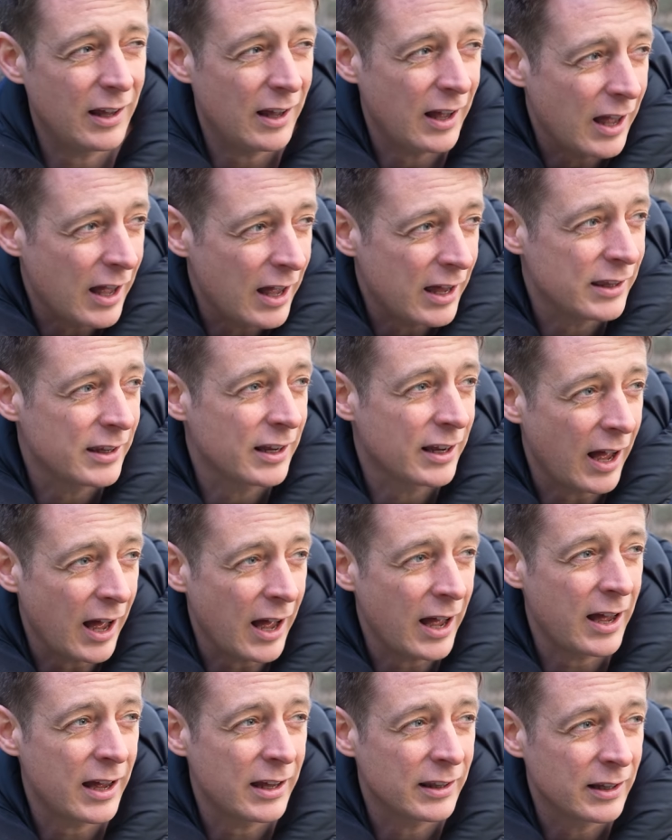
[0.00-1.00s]
And the
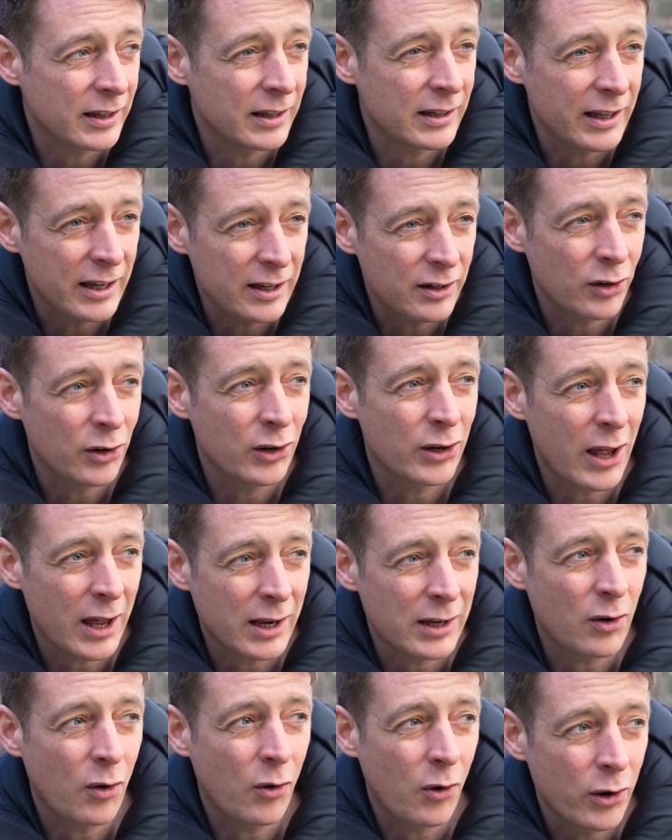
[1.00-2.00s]
guy, the leader
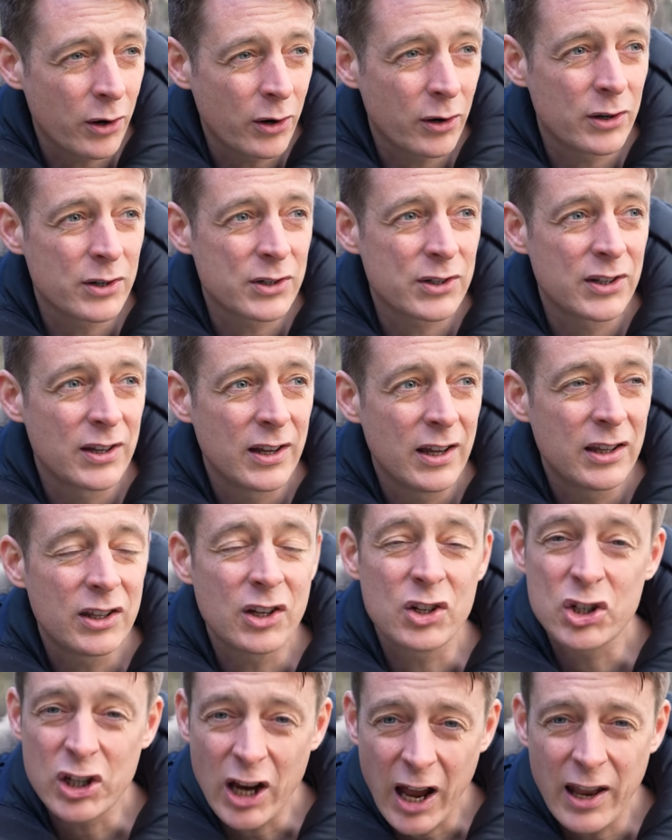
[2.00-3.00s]
that orders the
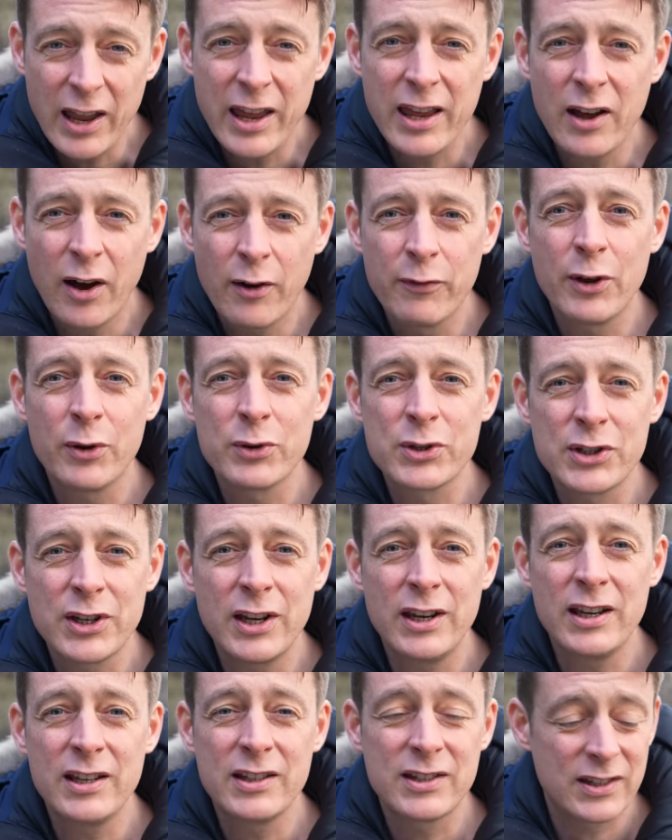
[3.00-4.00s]
shelling of those
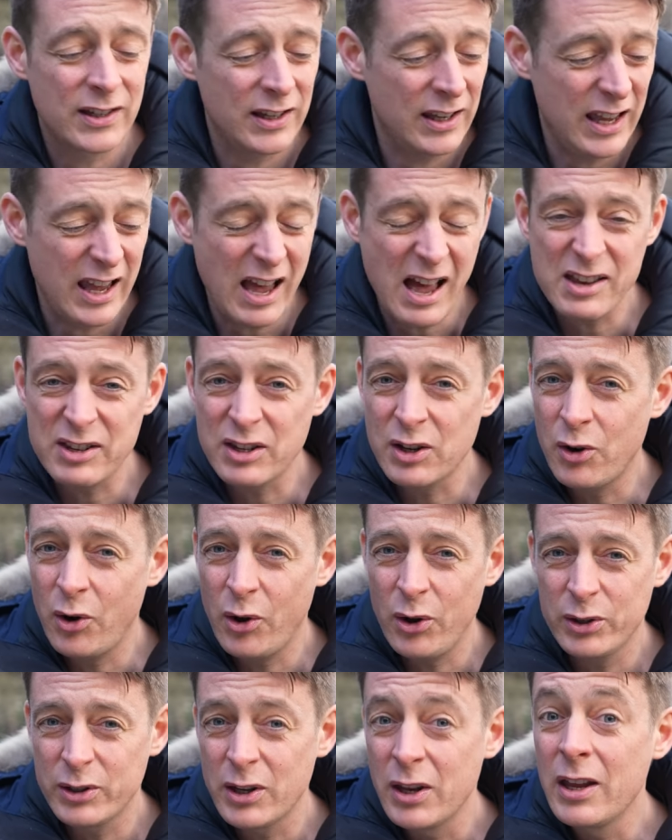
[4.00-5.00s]
cities, he hasn't
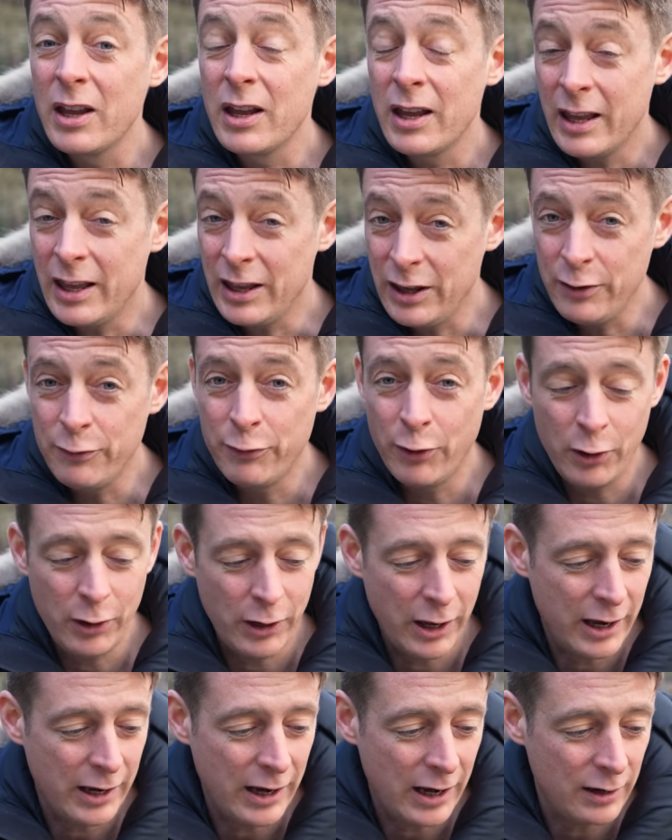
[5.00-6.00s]
called evil
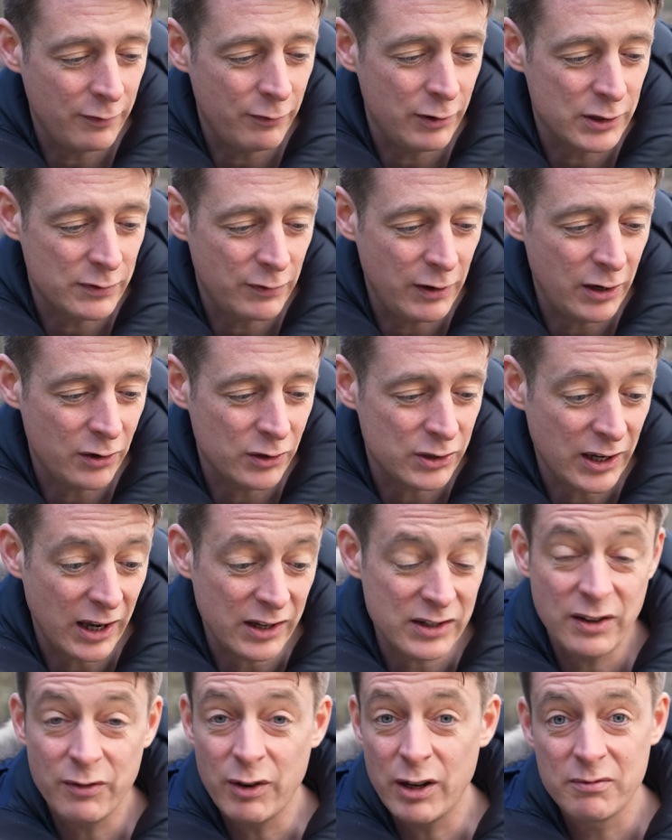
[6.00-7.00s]
in any of his videos. He
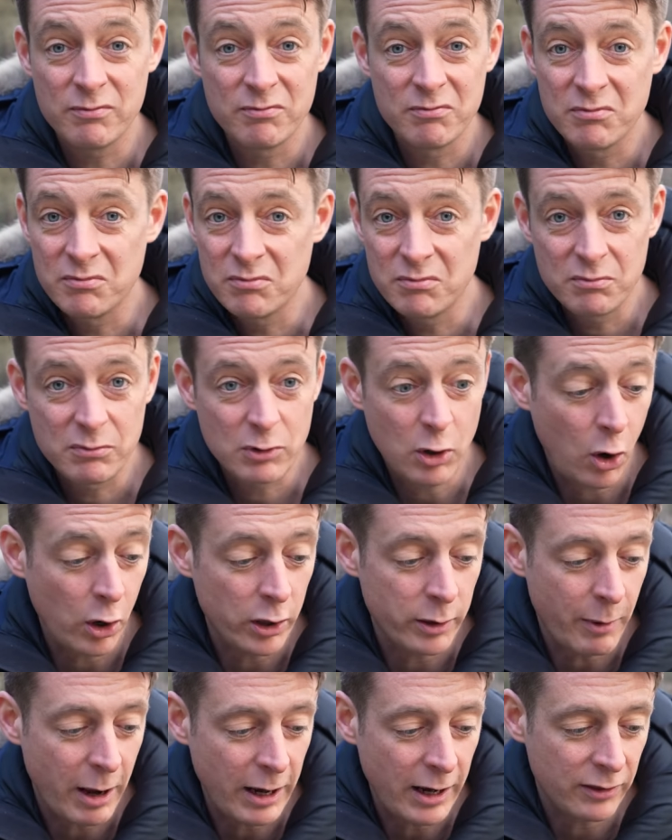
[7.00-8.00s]
hasn't even called
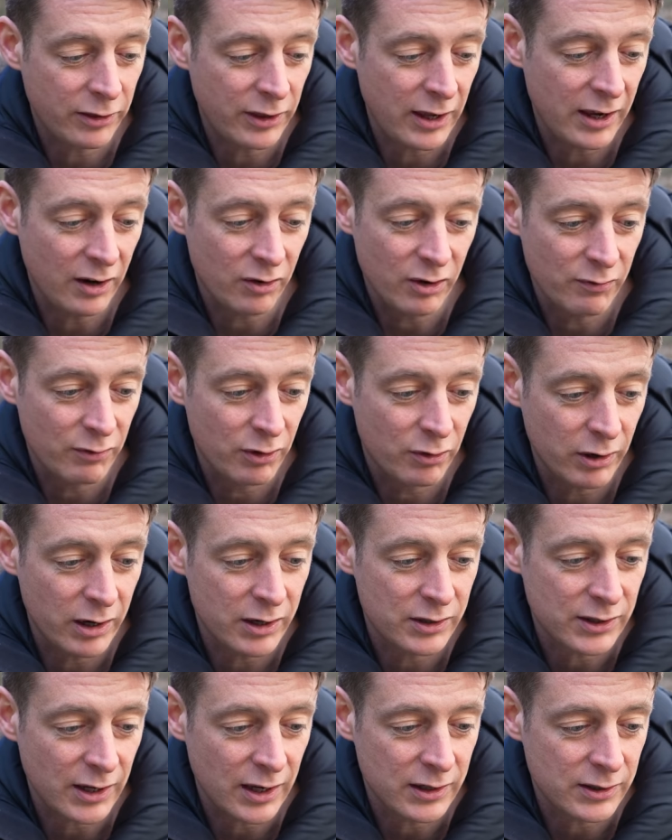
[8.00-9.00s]
them anything or even
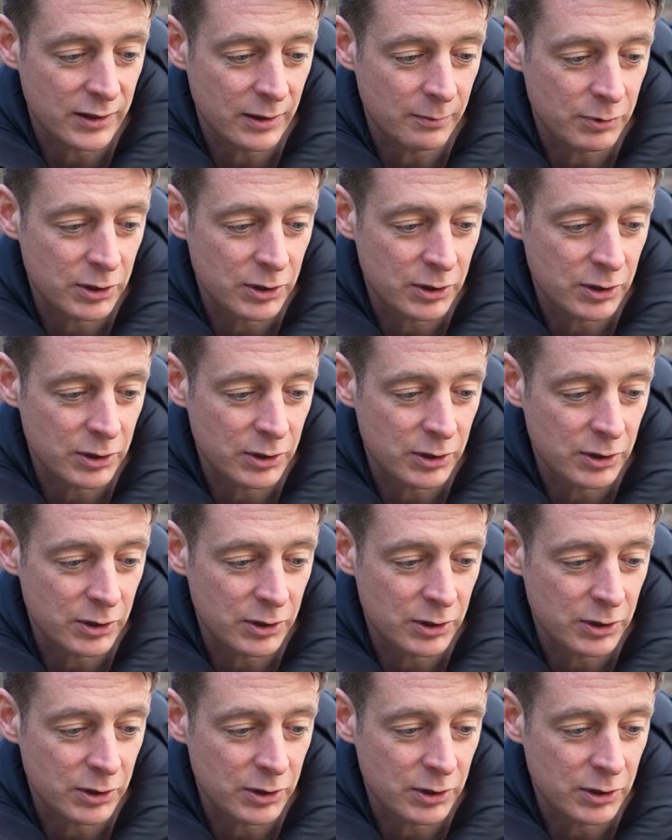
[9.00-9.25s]
criticized them.